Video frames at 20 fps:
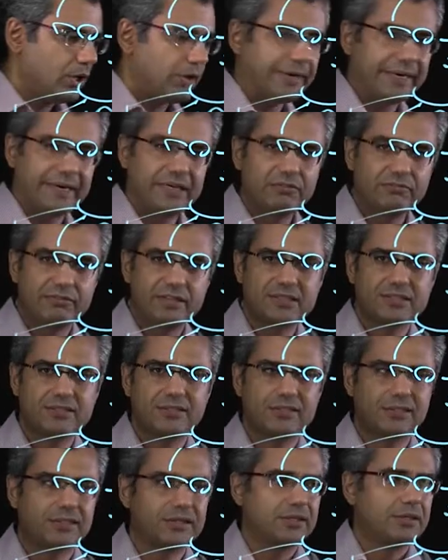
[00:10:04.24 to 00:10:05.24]
are an
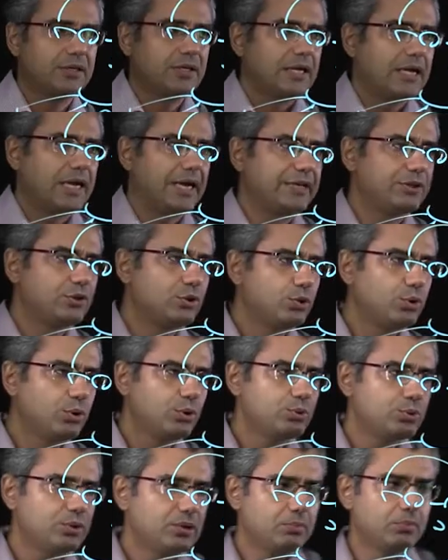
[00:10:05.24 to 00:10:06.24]
investor and you go
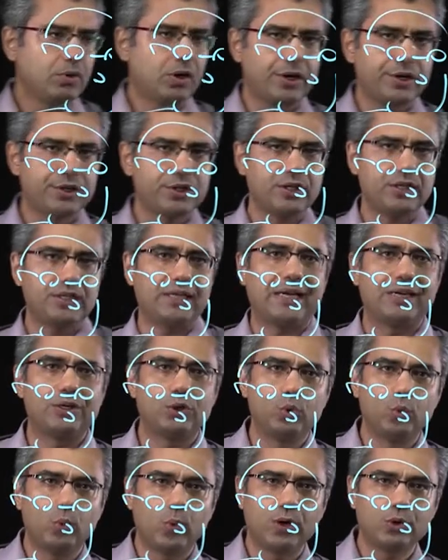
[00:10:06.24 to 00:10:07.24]
to the market and
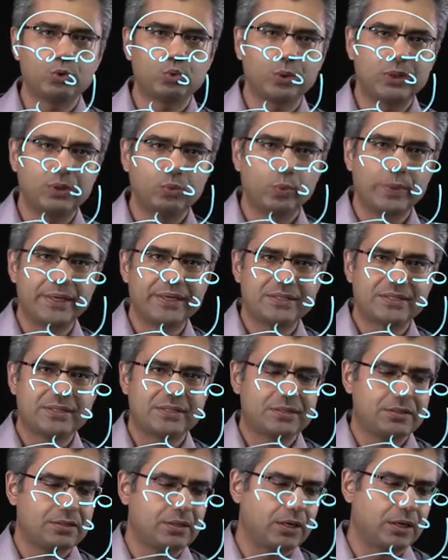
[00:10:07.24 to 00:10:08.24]
you want to
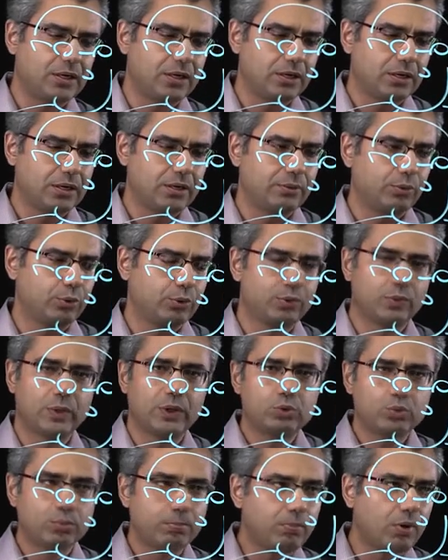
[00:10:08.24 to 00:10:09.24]
invest or you
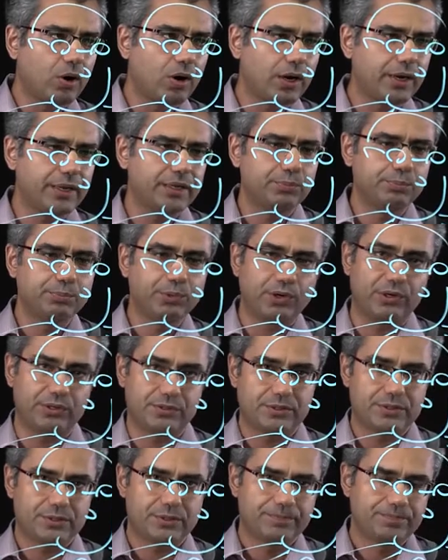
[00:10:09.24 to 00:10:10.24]
want to buy
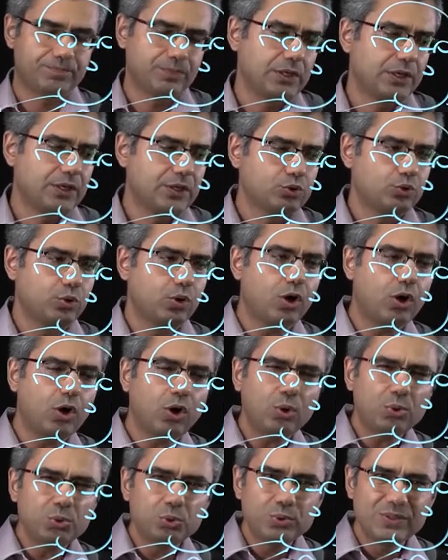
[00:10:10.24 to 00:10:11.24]
bonds. So
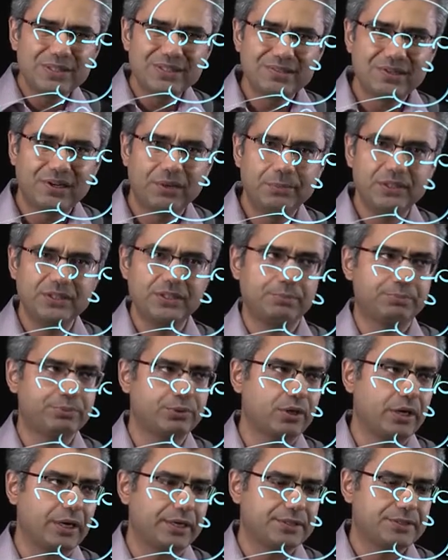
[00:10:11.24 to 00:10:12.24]
how you determine the
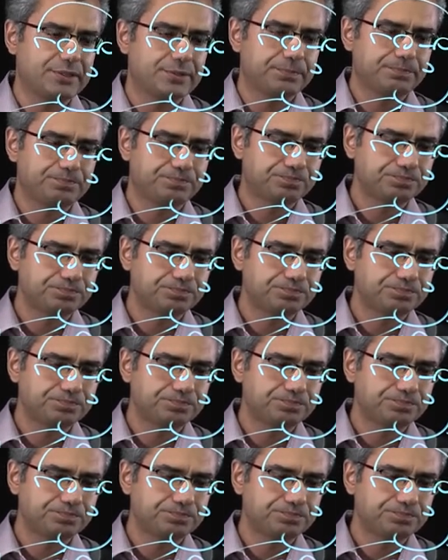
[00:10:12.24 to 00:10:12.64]
price?